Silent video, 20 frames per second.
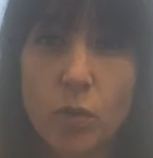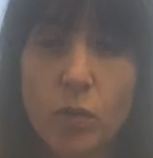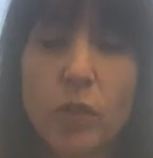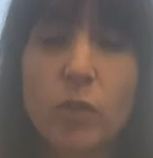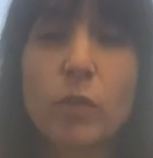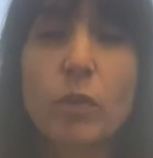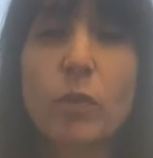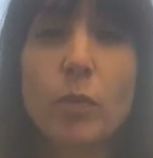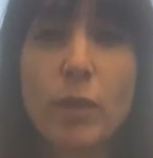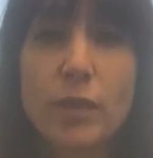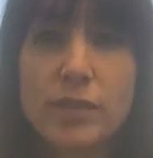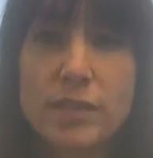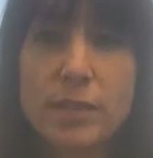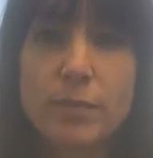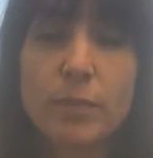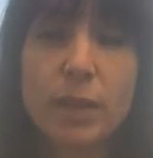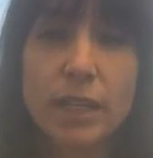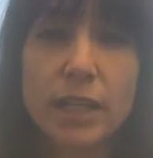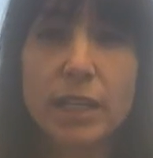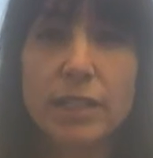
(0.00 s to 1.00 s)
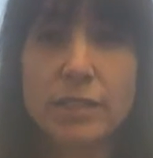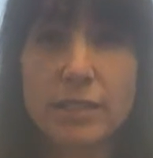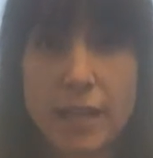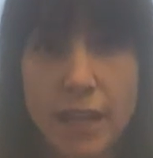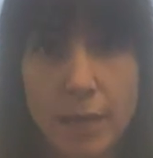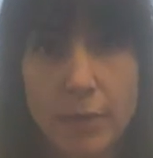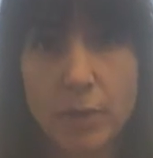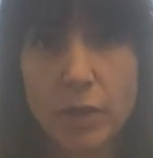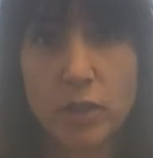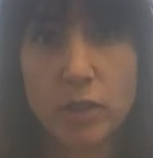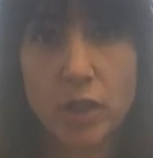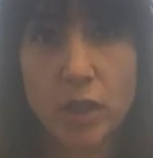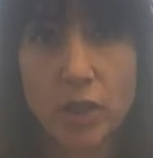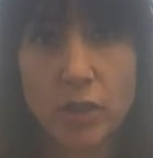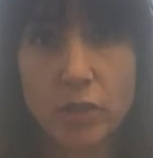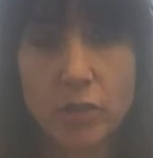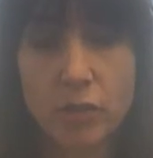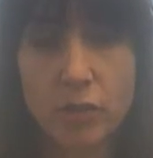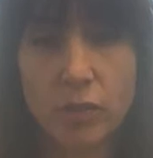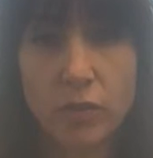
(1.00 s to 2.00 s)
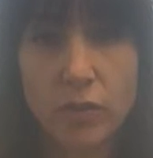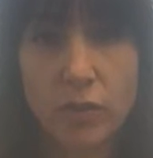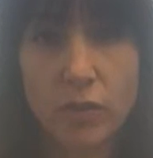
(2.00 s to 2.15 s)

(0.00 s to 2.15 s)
we're wasting money and time on